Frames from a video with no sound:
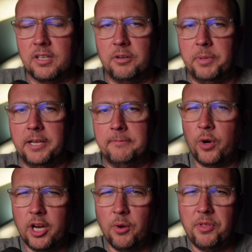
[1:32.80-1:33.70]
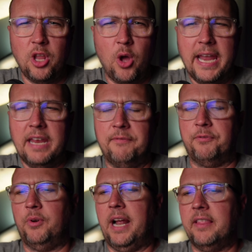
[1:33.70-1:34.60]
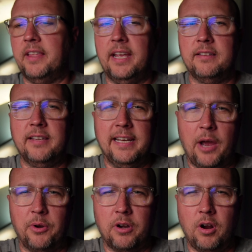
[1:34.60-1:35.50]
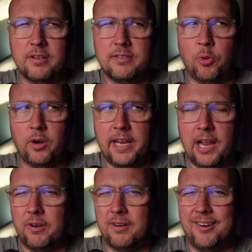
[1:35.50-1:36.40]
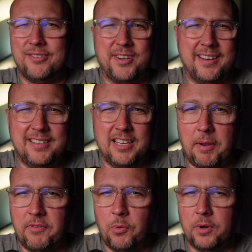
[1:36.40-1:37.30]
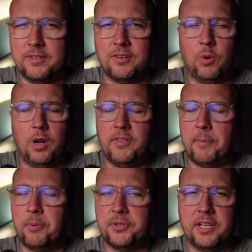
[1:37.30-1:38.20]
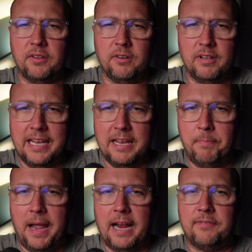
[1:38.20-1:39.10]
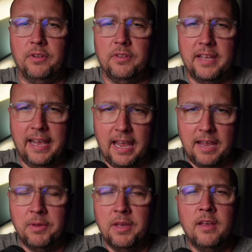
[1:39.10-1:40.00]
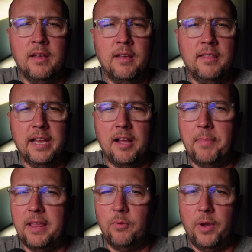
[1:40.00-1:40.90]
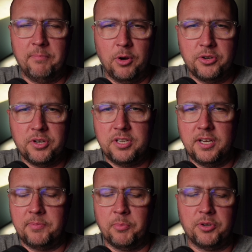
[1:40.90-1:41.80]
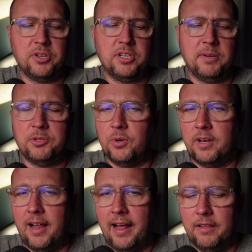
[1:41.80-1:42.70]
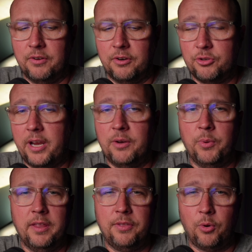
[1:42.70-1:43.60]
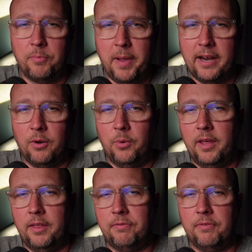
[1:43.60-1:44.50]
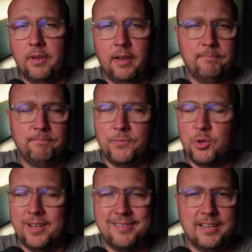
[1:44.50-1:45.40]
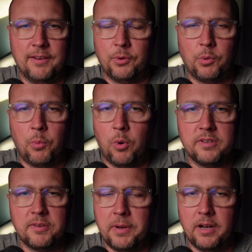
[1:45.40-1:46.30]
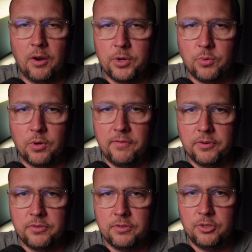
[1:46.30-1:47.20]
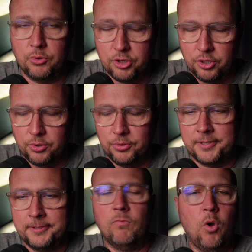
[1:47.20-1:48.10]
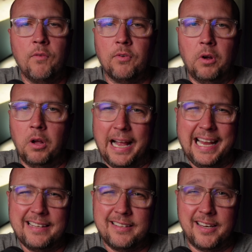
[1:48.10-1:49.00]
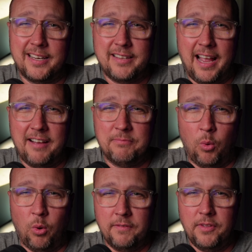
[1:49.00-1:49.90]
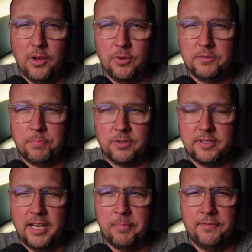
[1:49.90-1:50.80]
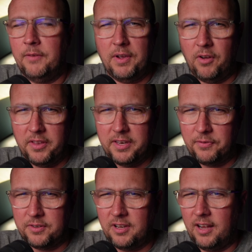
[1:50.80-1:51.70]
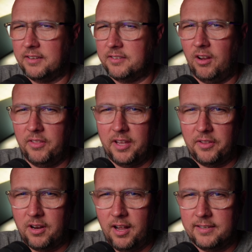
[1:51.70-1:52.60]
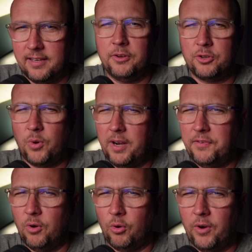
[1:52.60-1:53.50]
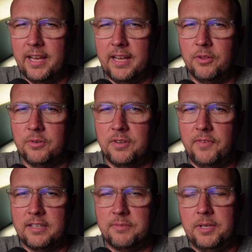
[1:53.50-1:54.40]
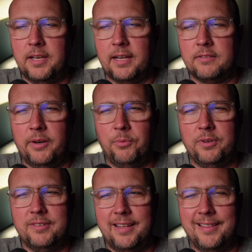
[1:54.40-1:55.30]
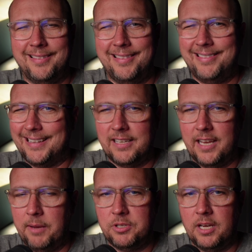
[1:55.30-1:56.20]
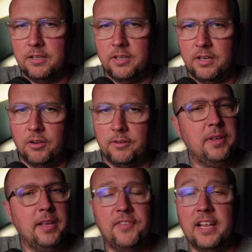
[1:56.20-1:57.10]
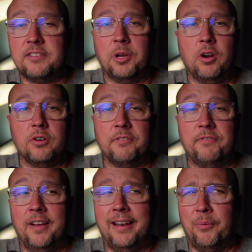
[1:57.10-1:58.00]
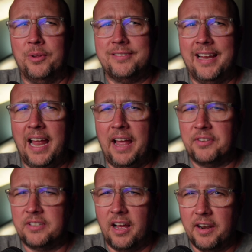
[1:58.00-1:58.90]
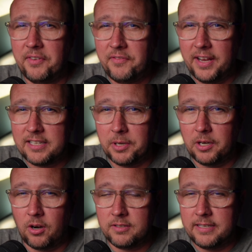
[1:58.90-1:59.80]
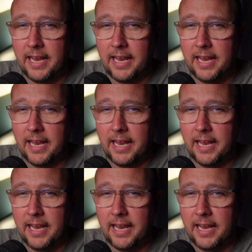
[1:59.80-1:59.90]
a little bit. We're going to go with the low-hanging fruit out of the gates. Encounter cards, more encounter cards. You're going to see them every once in a while, not particularly impactful in the game. They come by the way of merchant ships. Merchant ships you can either trade with or battle with. You get different rewards depending on which one of those you choose. Overall, I guess it's nice to have more of those per se, but if you have all the different sagas and all the other content, there's quite a few already in those advancement decks. So I wouldn't say that that's game changing at all. Advancement cards are fun. I will say I have a ton of advancement cards